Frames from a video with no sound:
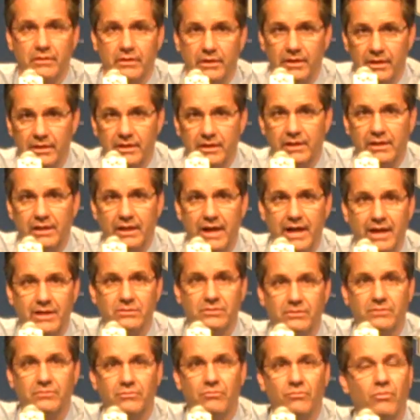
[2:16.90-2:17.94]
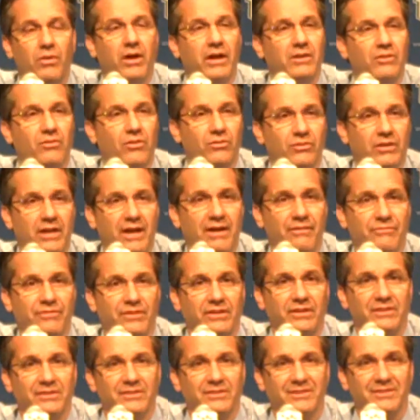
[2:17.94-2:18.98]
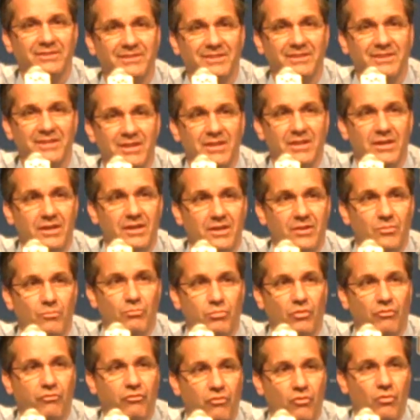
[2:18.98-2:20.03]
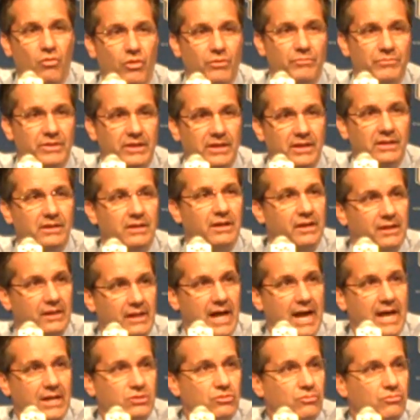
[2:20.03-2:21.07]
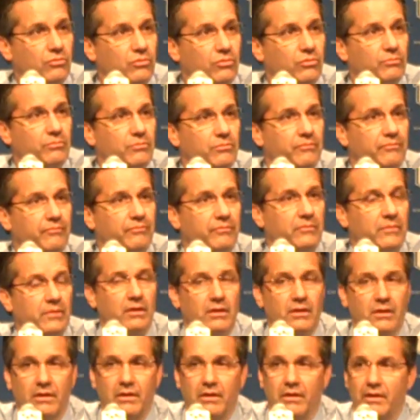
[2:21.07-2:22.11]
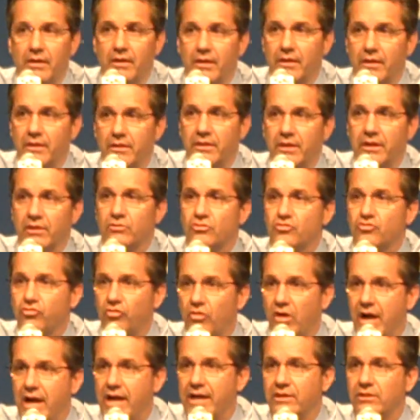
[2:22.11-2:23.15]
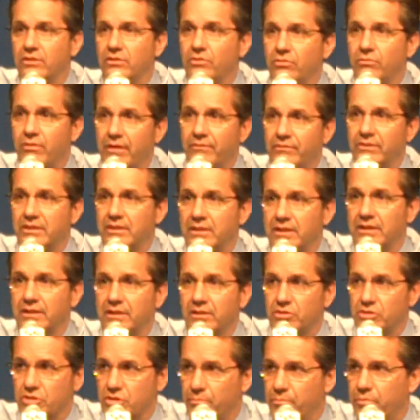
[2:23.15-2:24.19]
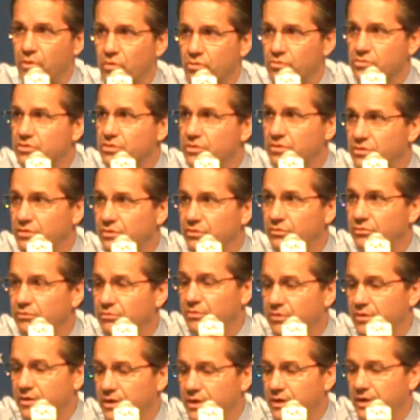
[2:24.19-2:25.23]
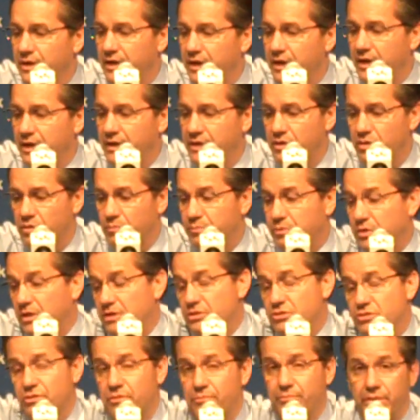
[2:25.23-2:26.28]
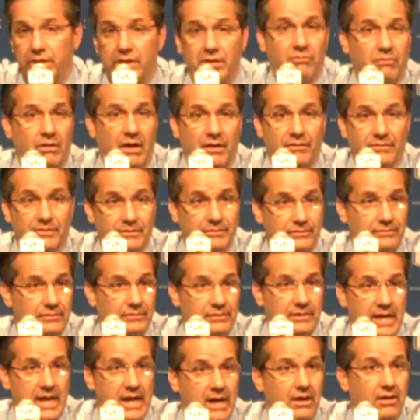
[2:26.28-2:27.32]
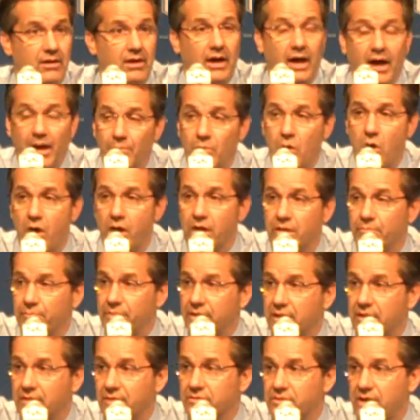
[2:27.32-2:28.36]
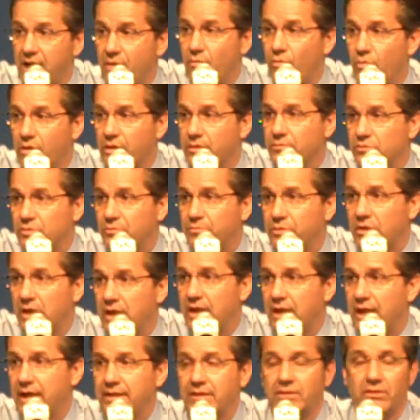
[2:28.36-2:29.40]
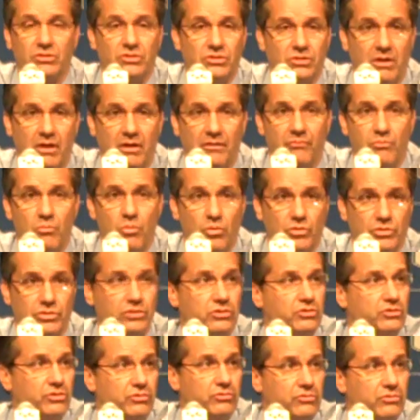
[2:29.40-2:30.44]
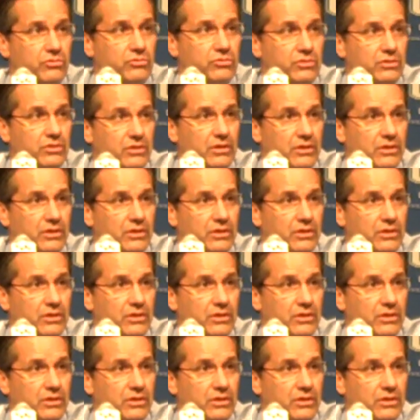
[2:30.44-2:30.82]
in the class. Why are you laughing? Performed in the classroom. They're trying to do everything they're supposed to do, and they're a pleasure to be around. Now, I'm on them because I want them to play like they're sophomores and juniors,